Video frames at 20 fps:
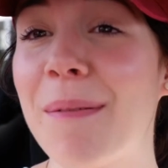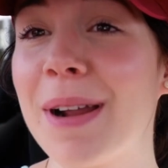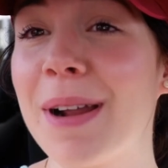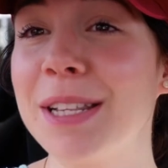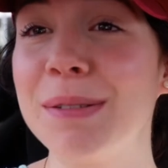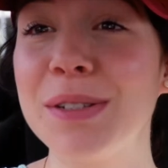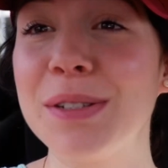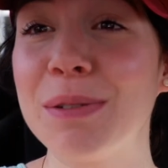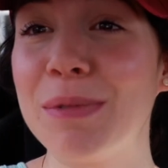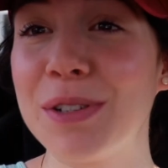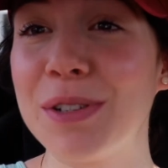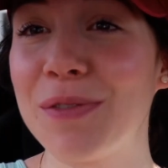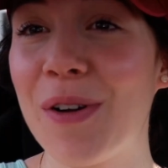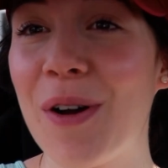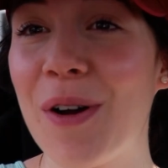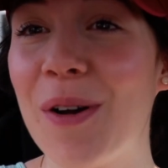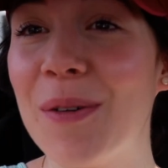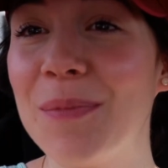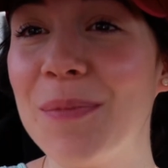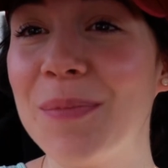It reminds me so much
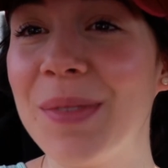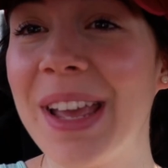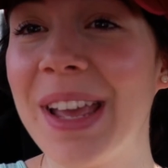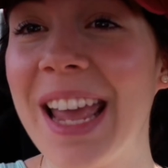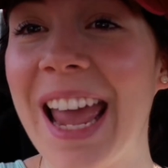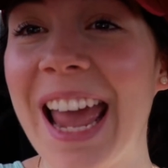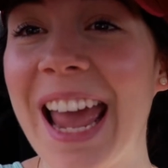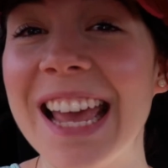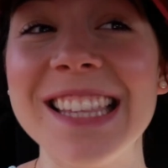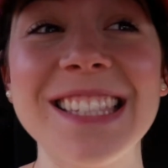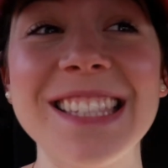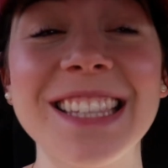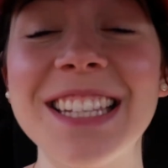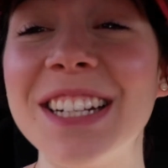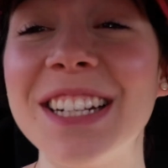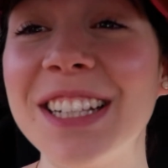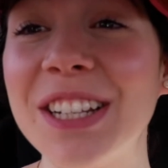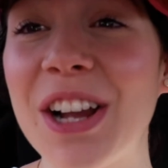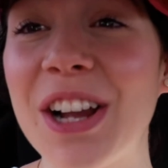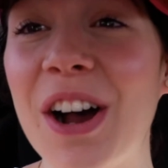of home. It's
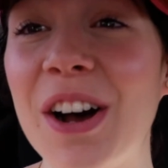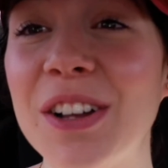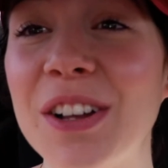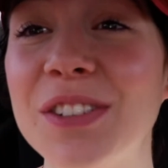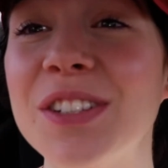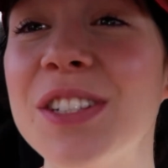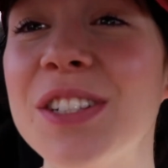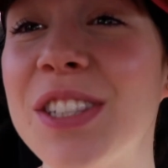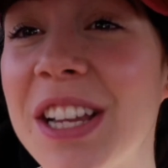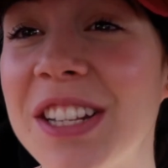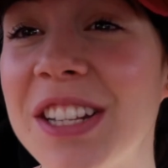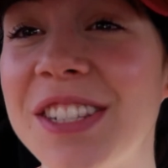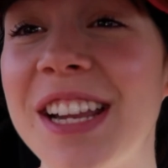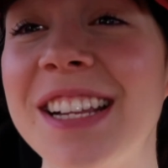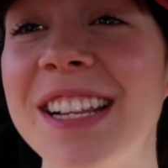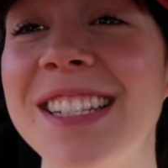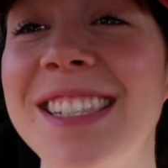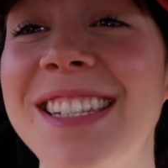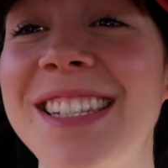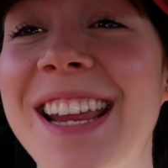literally called the
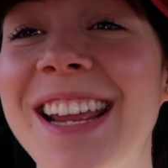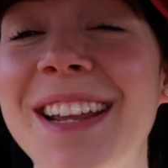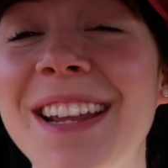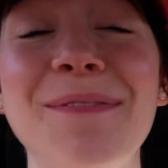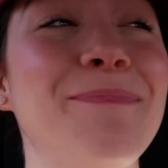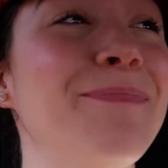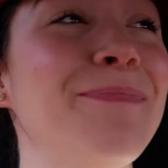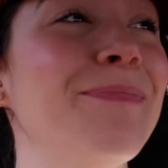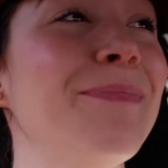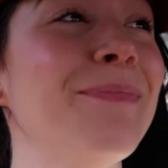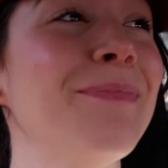Sunshine State.